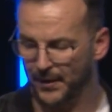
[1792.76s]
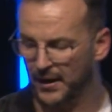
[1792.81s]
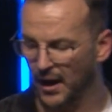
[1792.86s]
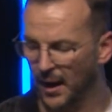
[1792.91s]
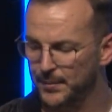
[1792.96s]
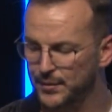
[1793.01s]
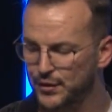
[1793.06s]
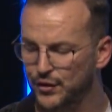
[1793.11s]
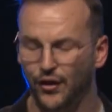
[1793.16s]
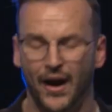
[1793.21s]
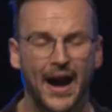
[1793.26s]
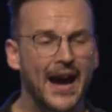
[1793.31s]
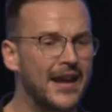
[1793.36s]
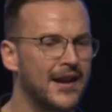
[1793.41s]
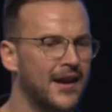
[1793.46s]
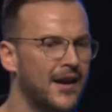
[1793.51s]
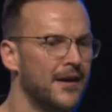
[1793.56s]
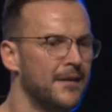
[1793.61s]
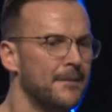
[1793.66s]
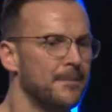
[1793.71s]
becomes
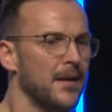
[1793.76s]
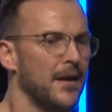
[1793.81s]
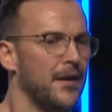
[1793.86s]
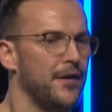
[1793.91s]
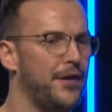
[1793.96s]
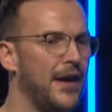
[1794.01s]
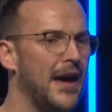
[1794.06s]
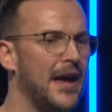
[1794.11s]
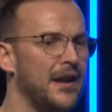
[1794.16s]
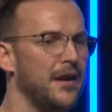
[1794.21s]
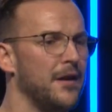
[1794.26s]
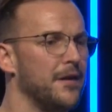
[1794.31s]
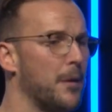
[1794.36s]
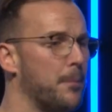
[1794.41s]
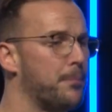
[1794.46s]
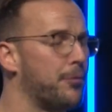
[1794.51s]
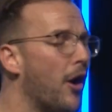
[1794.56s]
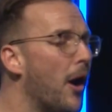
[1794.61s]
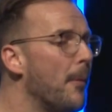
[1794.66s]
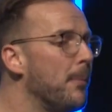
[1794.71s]
greater than
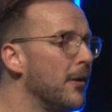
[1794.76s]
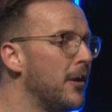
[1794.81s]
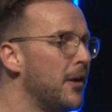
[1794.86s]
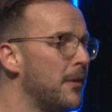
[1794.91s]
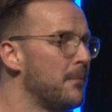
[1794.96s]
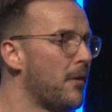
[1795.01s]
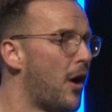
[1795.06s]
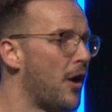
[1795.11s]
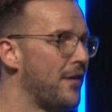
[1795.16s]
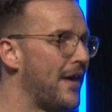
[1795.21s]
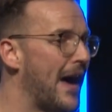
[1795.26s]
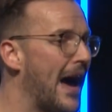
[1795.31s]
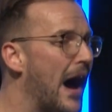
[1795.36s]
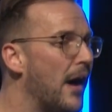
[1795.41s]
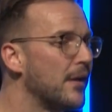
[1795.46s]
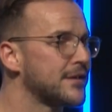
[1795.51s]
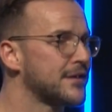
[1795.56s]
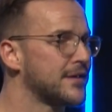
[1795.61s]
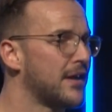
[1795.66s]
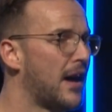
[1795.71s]
the problem on the
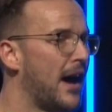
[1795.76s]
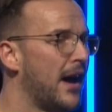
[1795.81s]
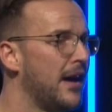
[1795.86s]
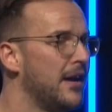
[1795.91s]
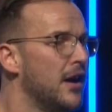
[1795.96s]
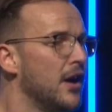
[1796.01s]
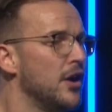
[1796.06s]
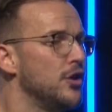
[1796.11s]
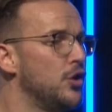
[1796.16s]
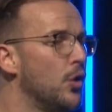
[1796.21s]
outside,